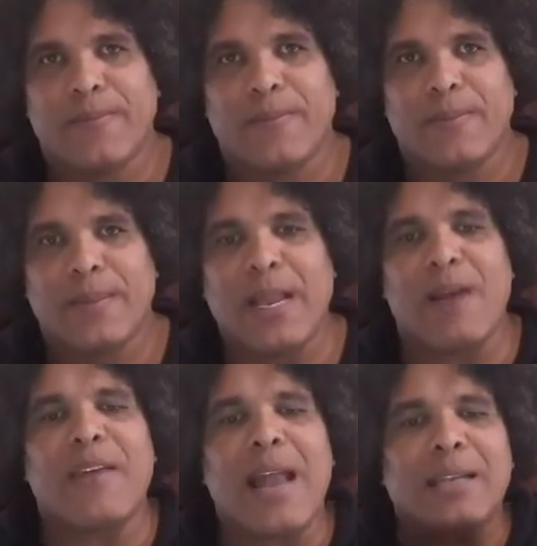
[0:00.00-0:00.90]

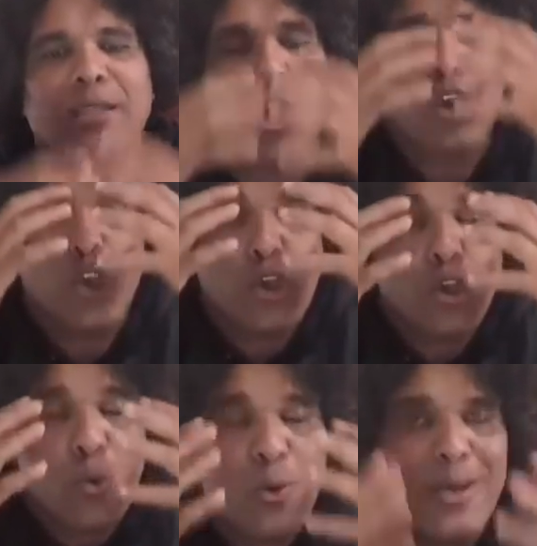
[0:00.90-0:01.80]
Gavin has a
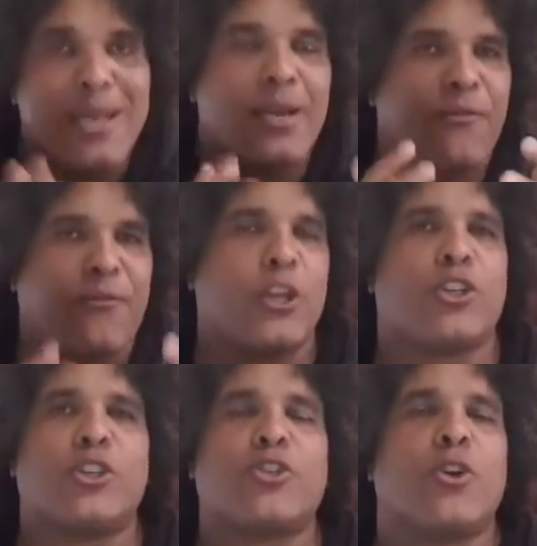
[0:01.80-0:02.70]
unique facial
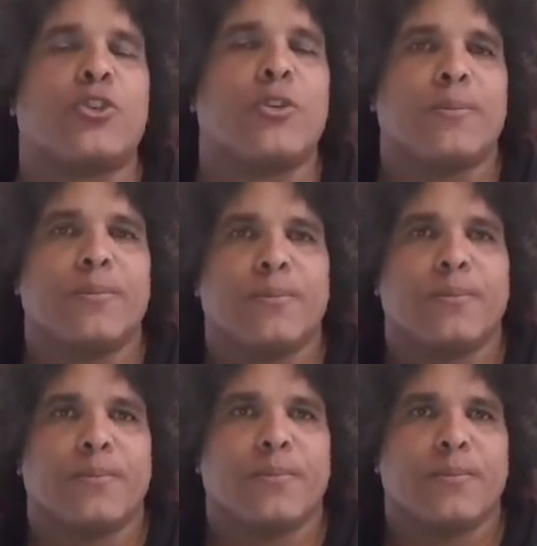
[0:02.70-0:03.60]
structure.
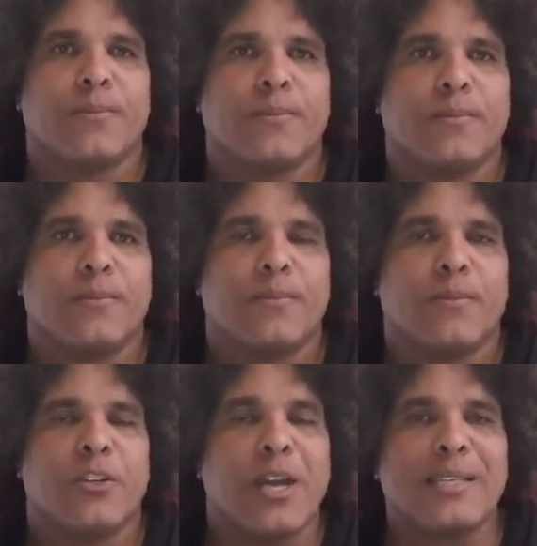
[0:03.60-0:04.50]

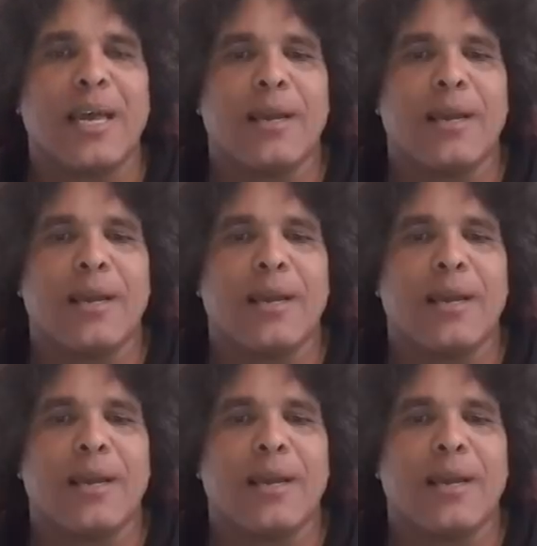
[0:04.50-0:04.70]
You understand?